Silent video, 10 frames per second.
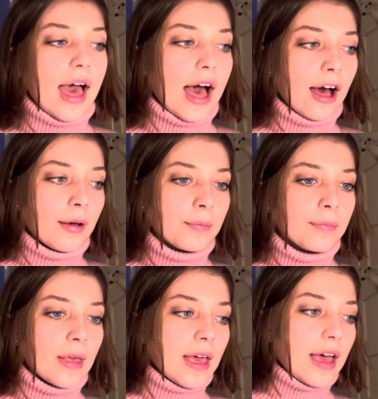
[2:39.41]
And
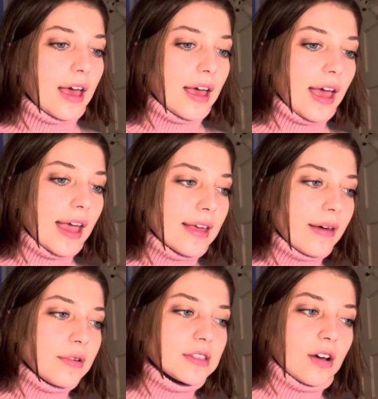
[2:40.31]
that
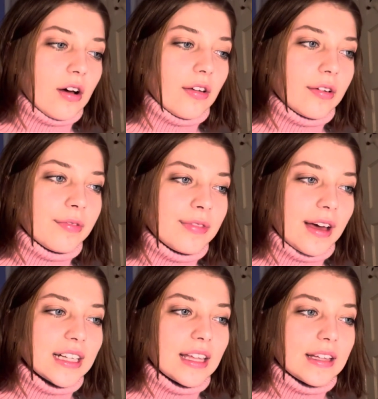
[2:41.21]
was all
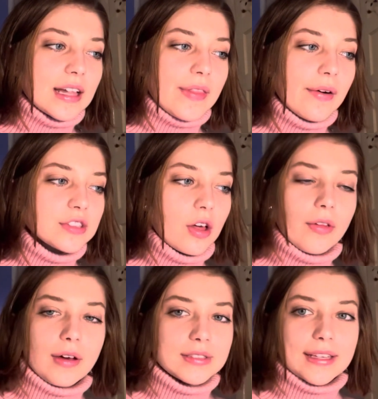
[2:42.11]

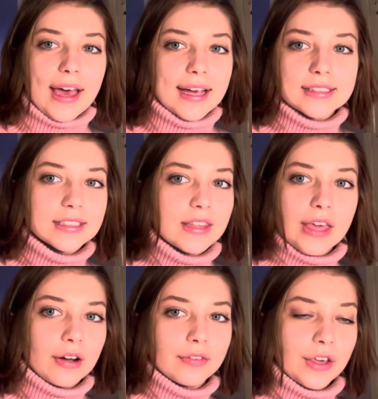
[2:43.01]
that was asked in the
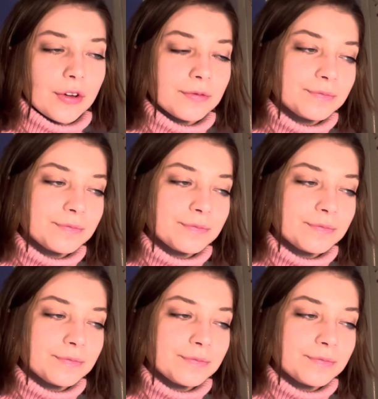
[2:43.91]
interview.